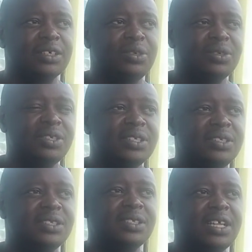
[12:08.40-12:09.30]
causes
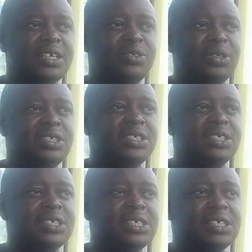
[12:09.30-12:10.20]
actually
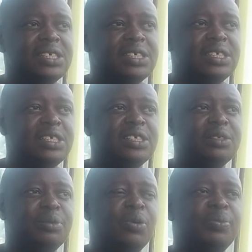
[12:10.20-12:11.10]

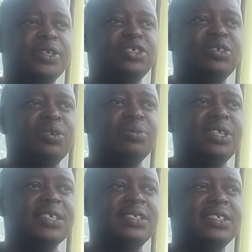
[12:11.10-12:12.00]
compression of
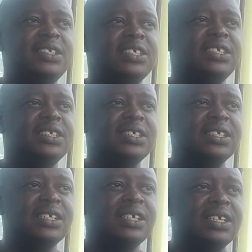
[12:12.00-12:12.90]
the exiting
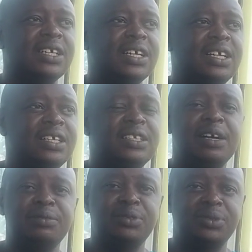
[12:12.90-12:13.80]

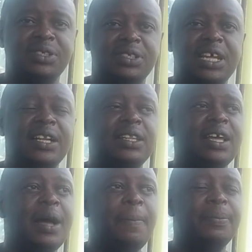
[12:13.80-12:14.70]
nerve roots and the
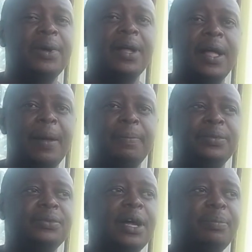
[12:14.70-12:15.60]

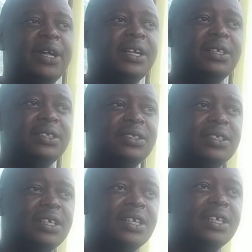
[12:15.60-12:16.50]
upper
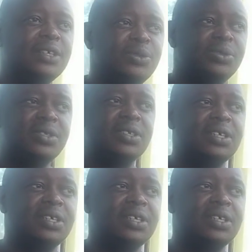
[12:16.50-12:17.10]
roots,